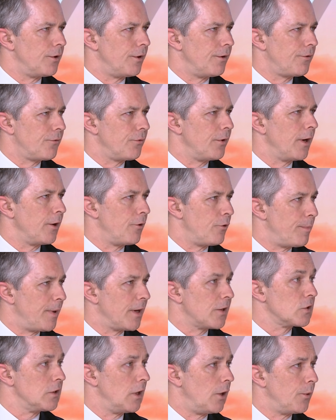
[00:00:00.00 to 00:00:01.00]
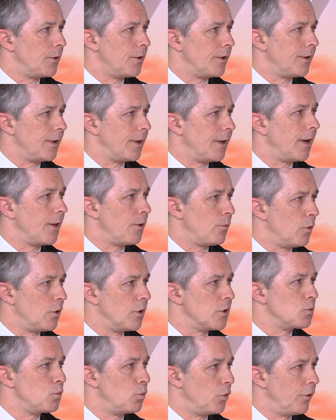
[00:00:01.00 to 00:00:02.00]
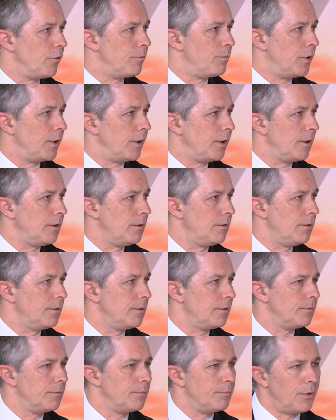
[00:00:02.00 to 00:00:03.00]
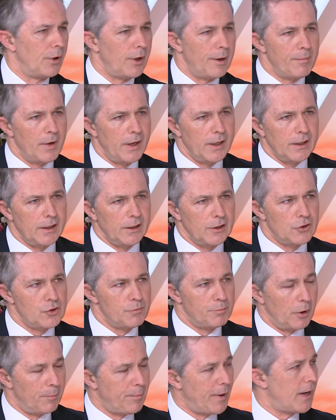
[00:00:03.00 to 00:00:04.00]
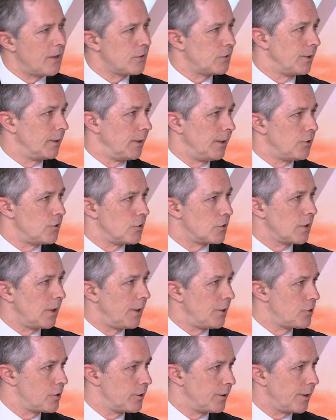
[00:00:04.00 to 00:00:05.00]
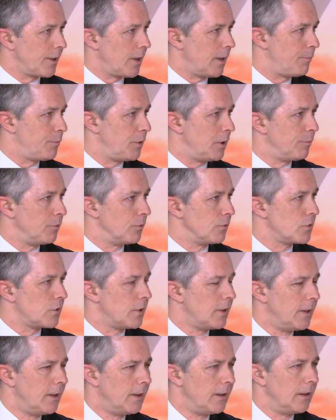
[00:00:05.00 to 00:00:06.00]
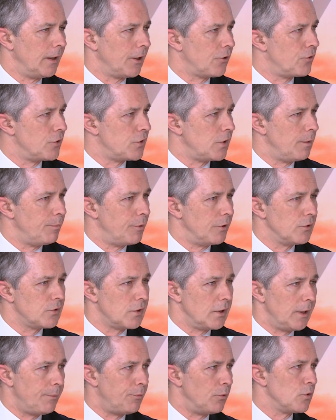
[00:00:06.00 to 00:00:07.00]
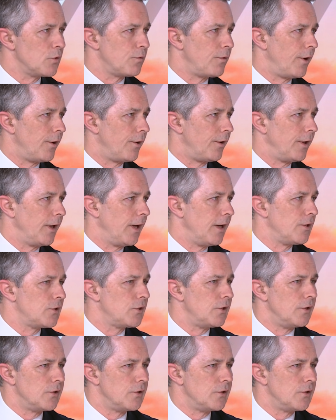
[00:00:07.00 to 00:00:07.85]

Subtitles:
are $300 lower than they otherwise would have been by passing legislation to cut people's electricity bills. The Liberals voted against